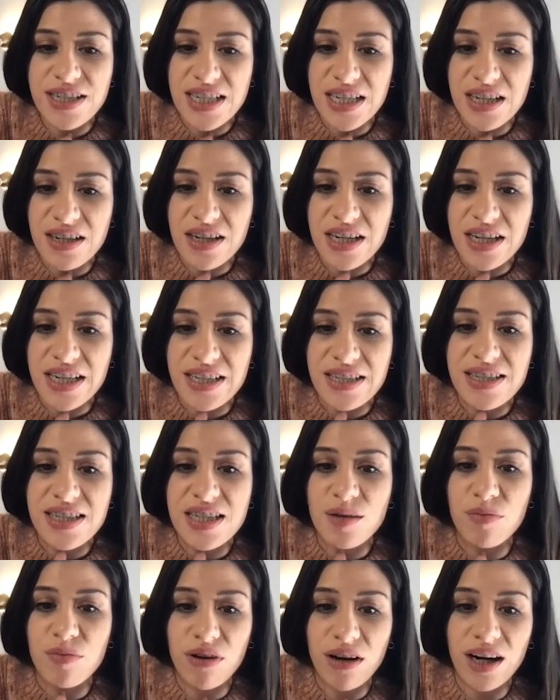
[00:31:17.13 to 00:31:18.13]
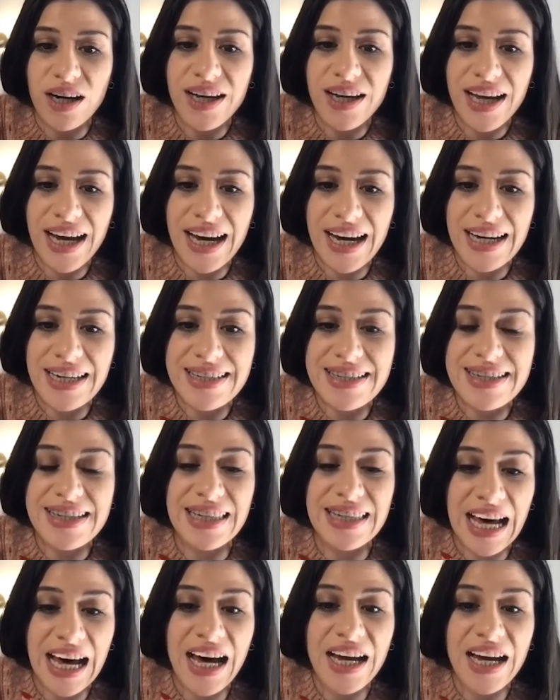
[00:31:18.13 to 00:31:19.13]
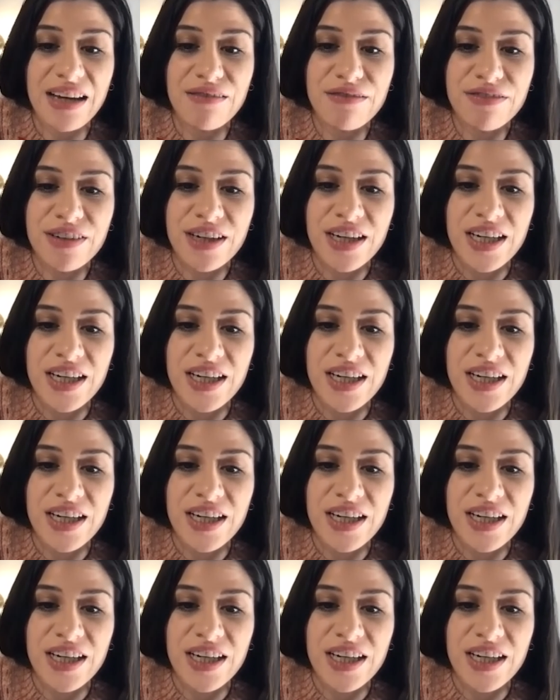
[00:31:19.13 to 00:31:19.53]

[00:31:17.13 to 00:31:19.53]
series to broadcast live,